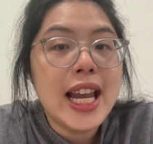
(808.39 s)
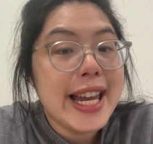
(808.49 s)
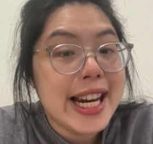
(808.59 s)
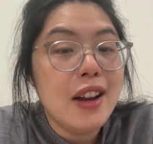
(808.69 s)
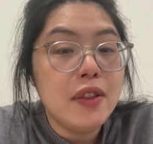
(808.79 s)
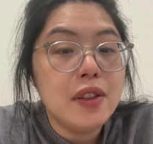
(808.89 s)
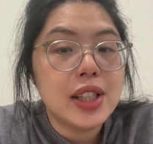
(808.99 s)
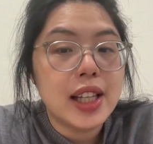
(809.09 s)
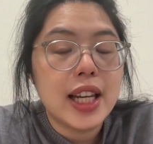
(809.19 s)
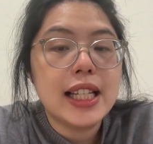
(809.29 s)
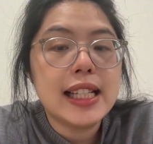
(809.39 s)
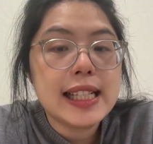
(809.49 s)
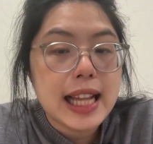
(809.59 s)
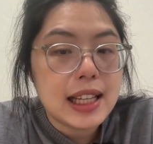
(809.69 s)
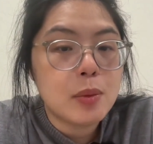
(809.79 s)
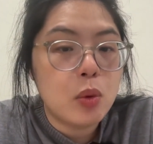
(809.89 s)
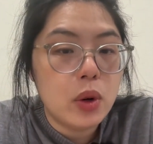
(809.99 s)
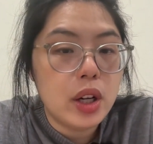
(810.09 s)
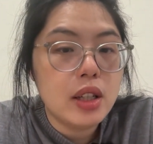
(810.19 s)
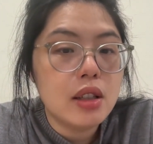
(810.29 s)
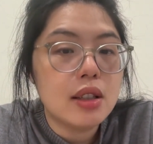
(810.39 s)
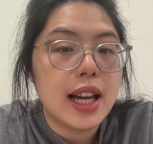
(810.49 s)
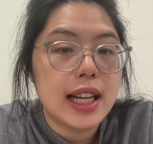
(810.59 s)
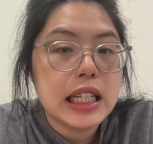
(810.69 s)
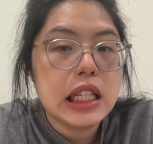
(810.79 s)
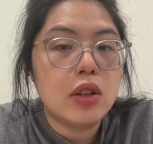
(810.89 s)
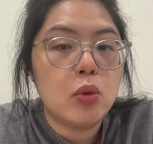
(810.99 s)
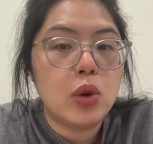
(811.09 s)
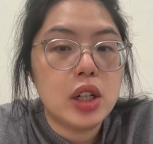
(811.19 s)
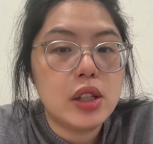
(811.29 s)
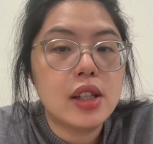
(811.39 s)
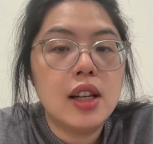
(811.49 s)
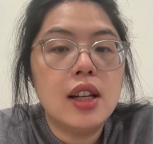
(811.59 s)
And I have to say, this last point that I did was,